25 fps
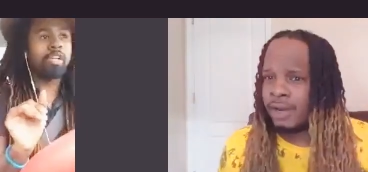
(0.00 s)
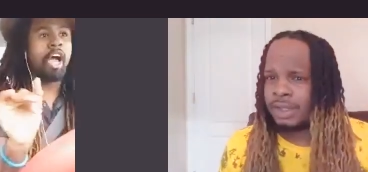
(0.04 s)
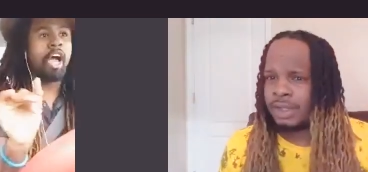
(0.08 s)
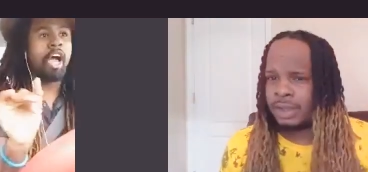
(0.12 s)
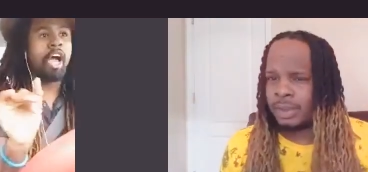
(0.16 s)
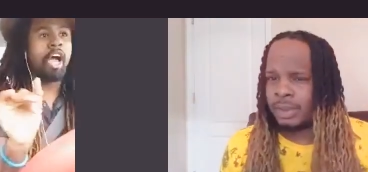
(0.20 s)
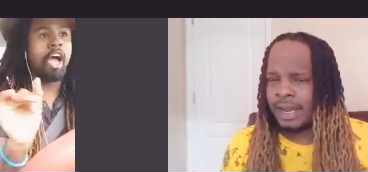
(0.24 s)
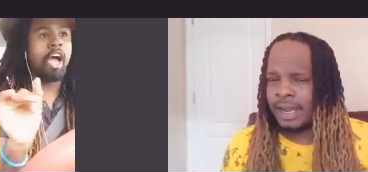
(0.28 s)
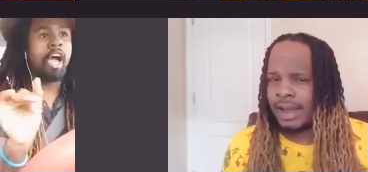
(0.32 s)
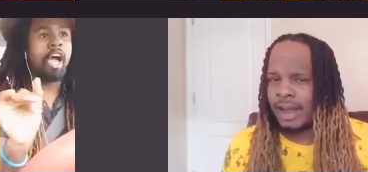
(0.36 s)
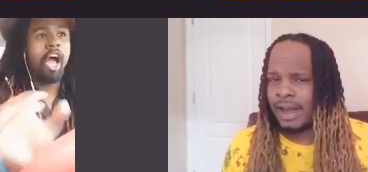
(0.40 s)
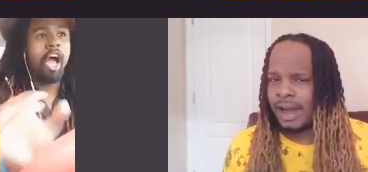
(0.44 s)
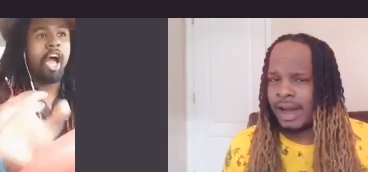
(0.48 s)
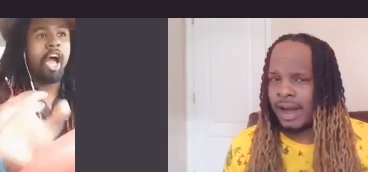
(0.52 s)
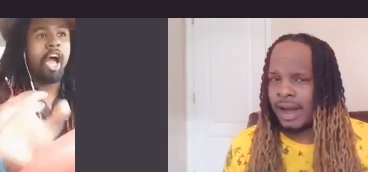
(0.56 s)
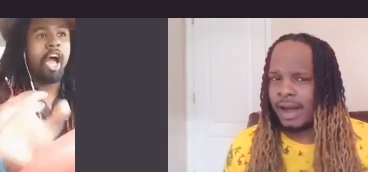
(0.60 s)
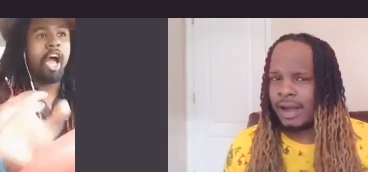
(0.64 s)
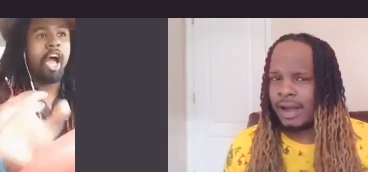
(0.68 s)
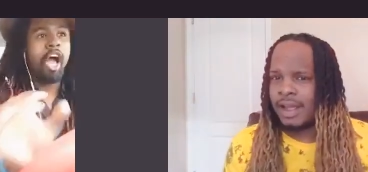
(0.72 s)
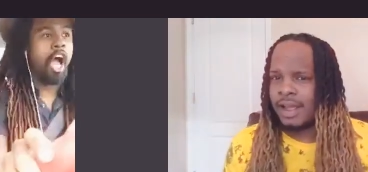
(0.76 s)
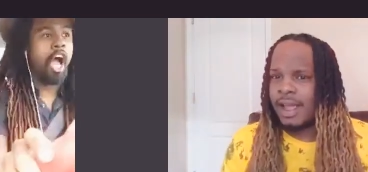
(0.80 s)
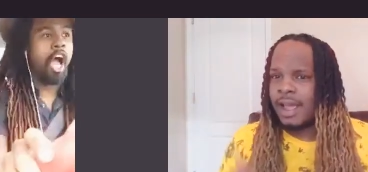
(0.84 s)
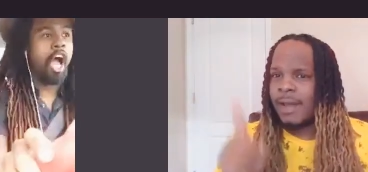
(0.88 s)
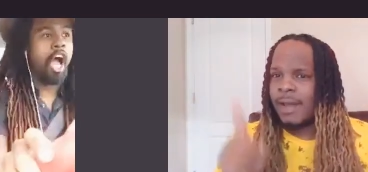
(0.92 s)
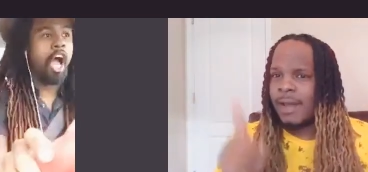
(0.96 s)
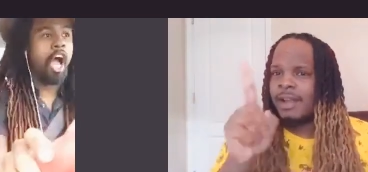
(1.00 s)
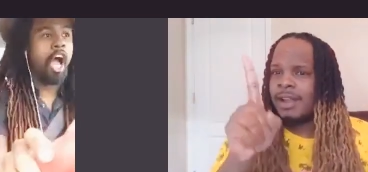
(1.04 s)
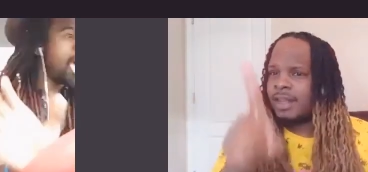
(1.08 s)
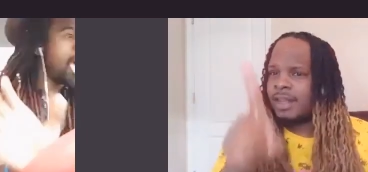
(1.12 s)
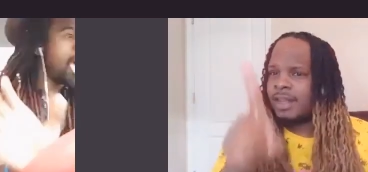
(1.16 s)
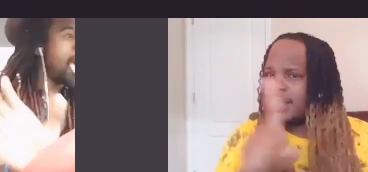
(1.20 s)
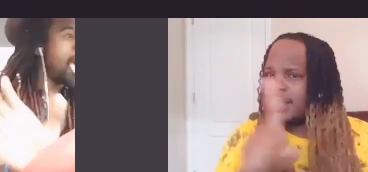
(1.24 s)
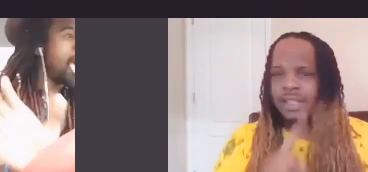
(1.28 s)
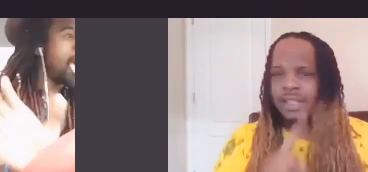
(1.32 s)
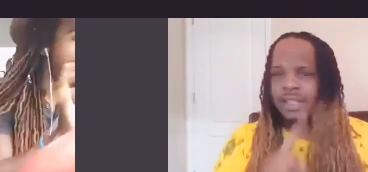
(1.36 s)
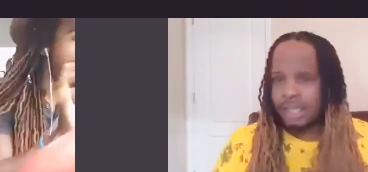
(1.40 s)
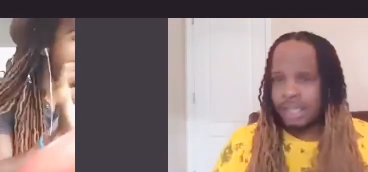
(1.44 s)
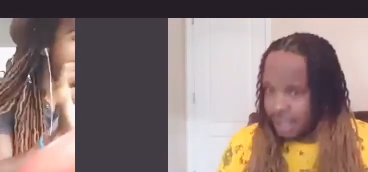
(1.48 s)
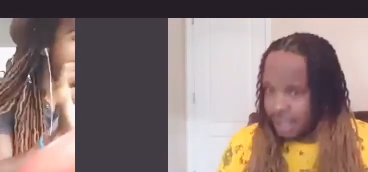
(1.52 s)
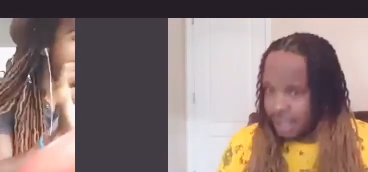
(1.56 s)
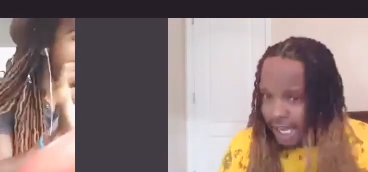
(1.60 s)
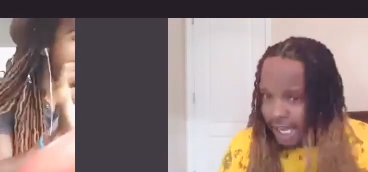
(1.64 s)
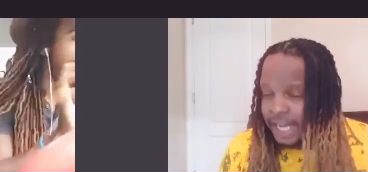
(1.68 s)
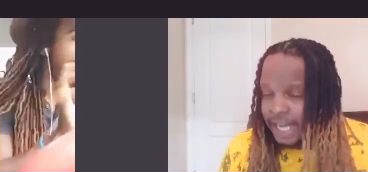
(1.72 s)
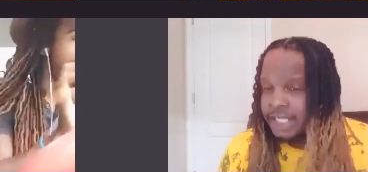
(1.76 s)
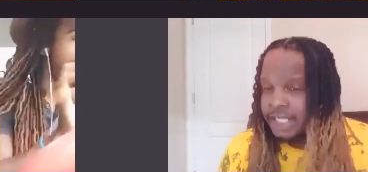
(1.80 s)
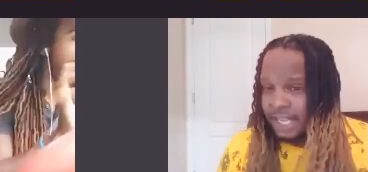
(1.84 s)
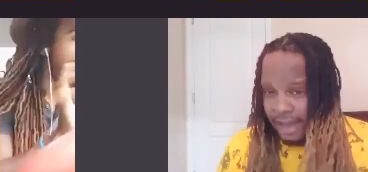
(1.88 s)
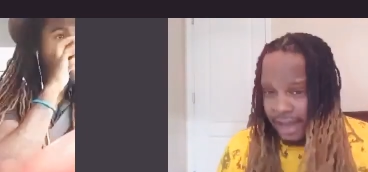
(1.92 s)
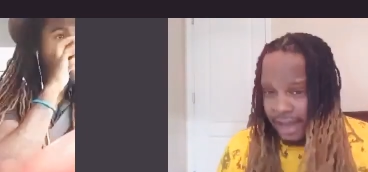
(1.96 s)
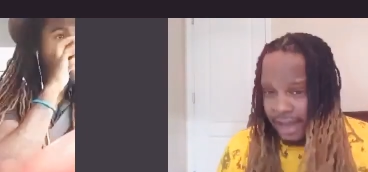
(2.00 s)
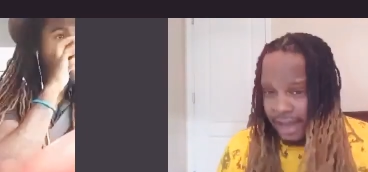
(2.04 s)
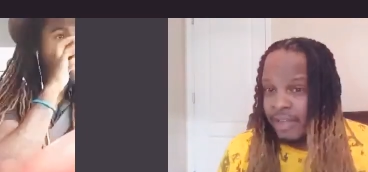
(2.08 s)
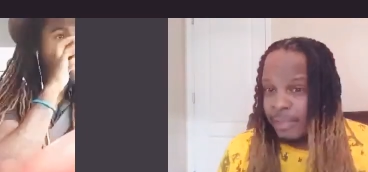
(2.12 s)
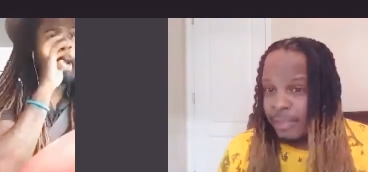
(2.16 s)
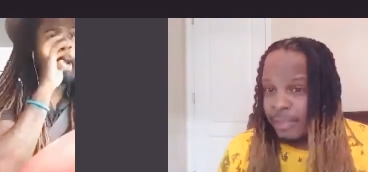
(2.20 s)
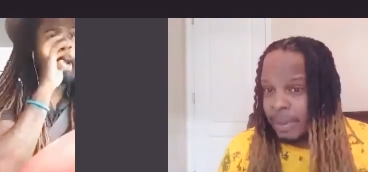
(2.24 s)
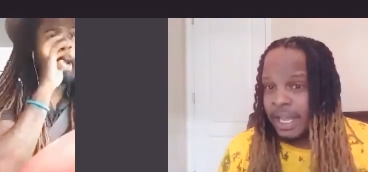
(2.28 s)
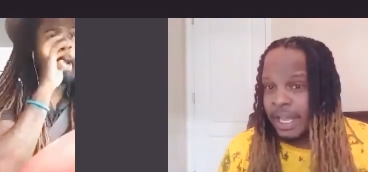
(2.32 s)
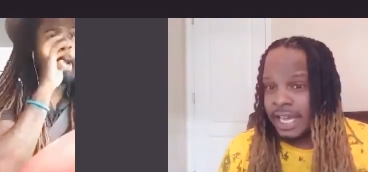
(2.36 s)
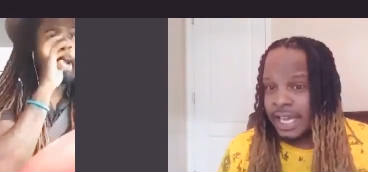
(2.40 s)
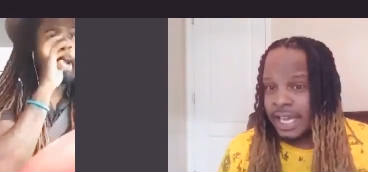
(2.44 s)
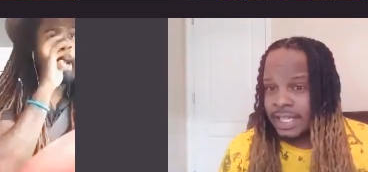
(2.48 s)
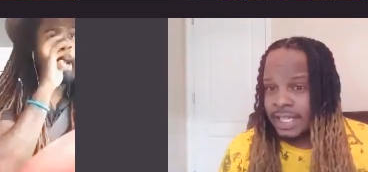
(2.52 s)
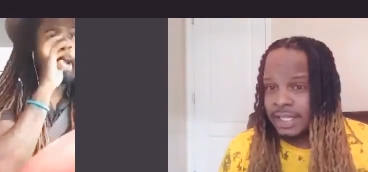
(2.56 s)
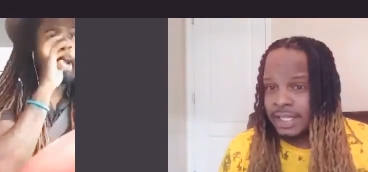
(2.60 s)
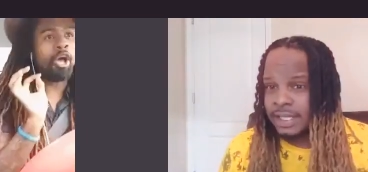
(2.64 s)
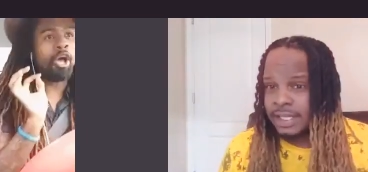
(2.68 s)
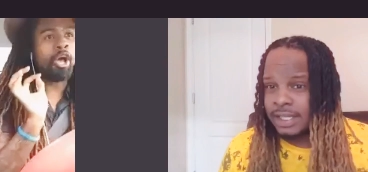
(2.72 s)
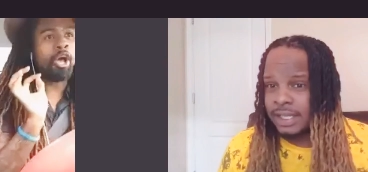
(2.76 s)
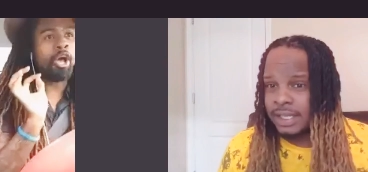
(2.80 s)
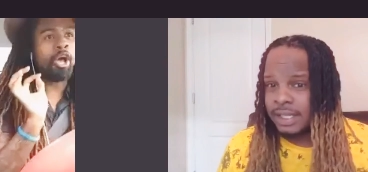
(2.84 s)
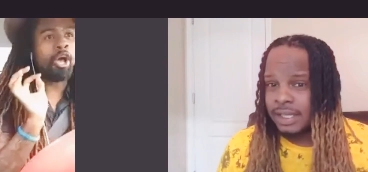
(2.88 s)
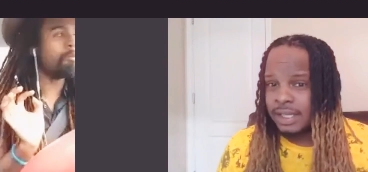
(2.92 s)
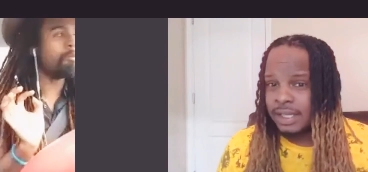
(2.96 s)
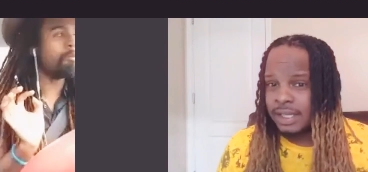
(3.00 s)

Speaker 1: sweetheart. I get it I, together, I please. I,